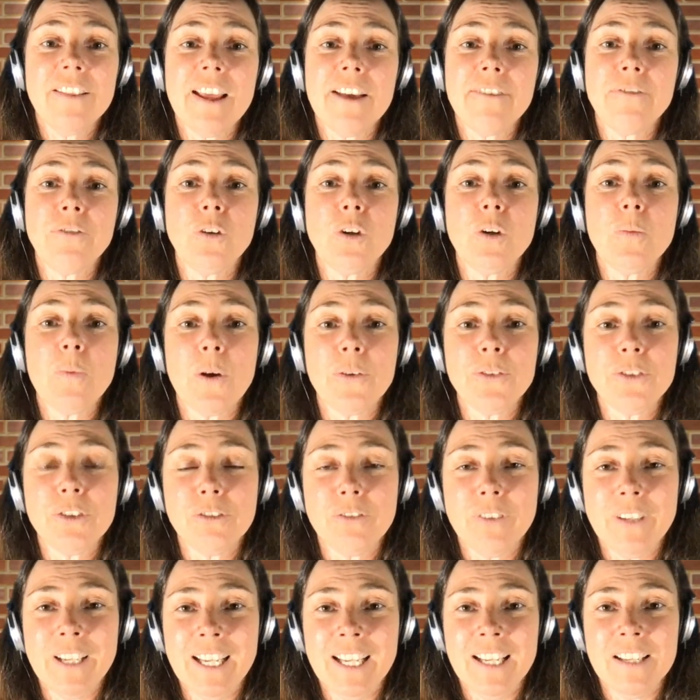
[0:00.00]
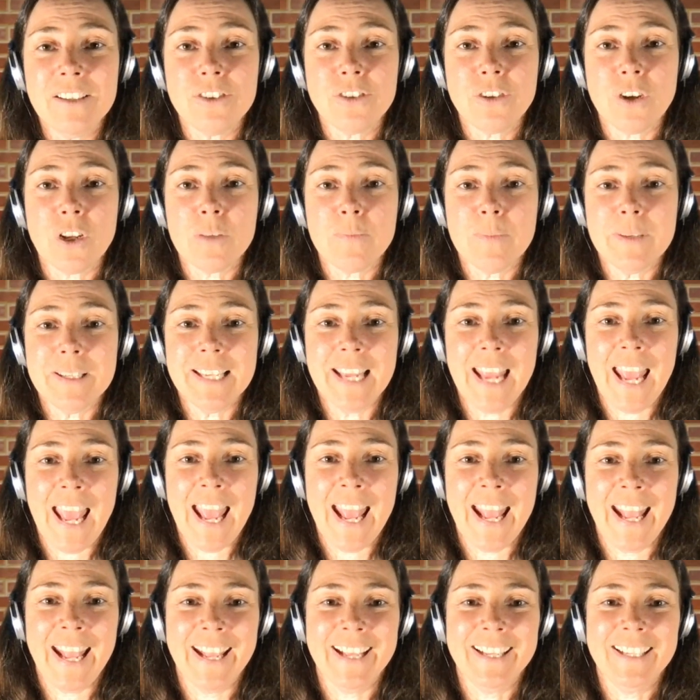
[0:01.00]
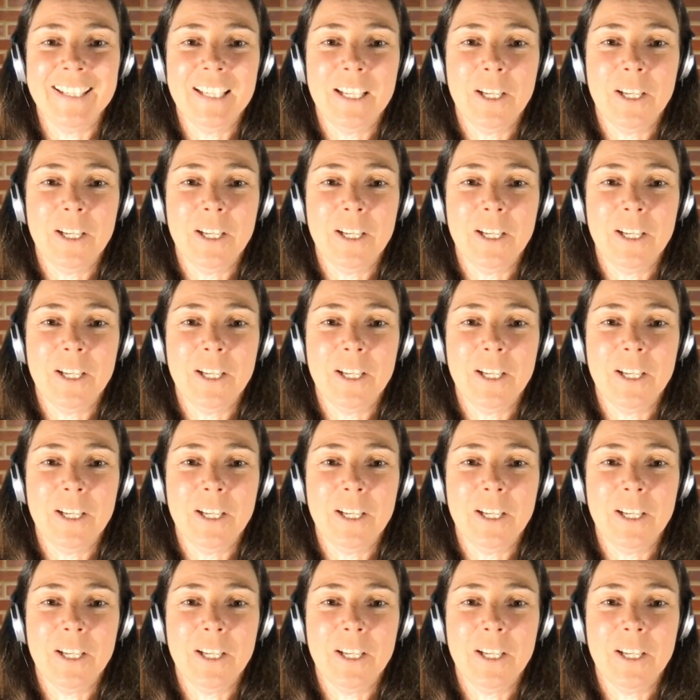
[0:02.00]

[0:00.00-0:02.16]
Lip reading: therefore apostrophe to show the missing A.